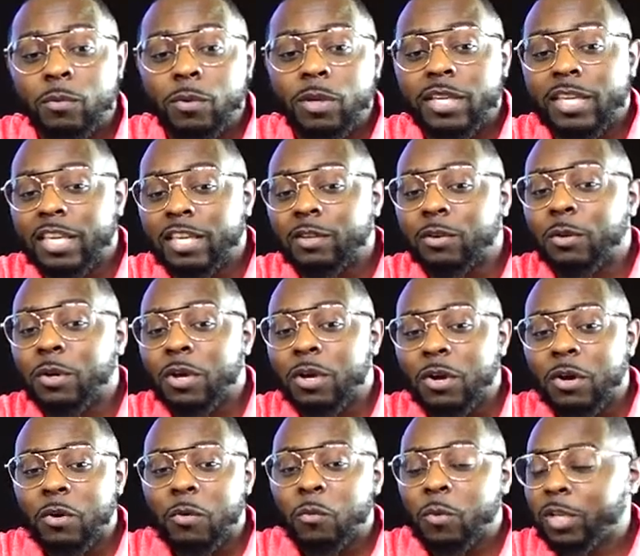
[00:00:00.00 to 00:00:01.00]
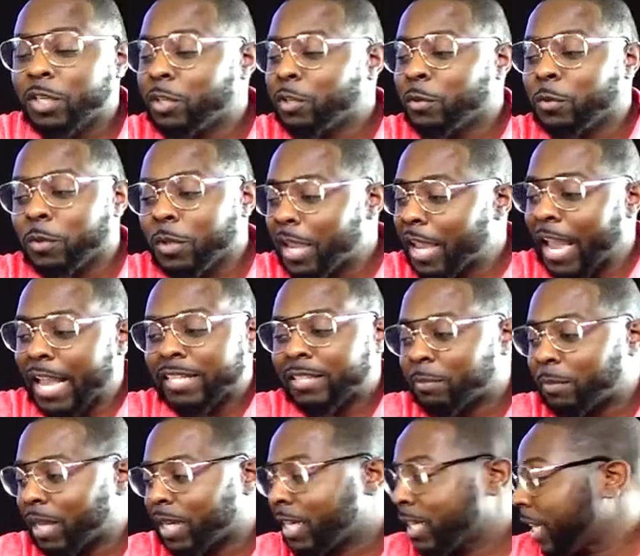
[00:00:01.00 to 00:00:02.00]
We'll give you we'll you X
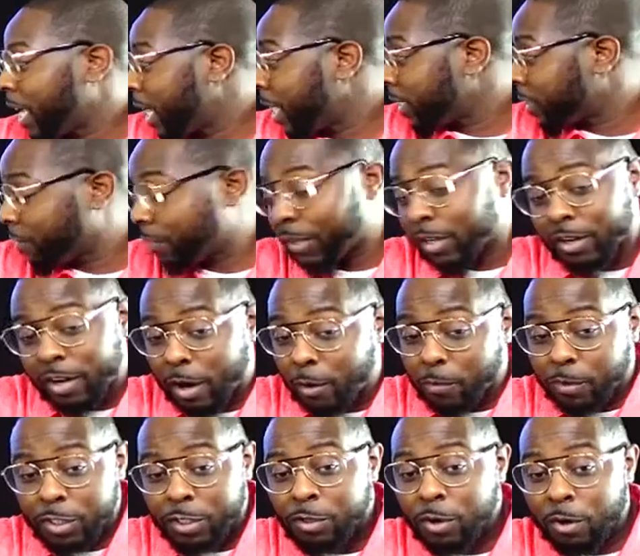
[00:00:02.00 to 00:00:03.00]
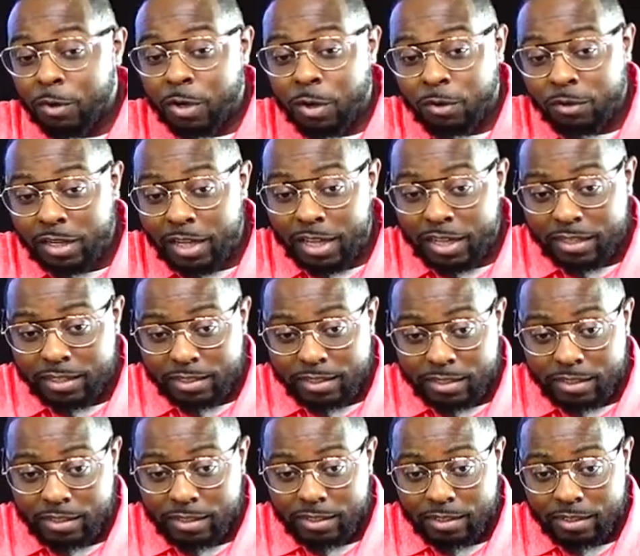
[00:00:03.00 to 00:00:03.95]
amount of days to figure out where you're gonna go next.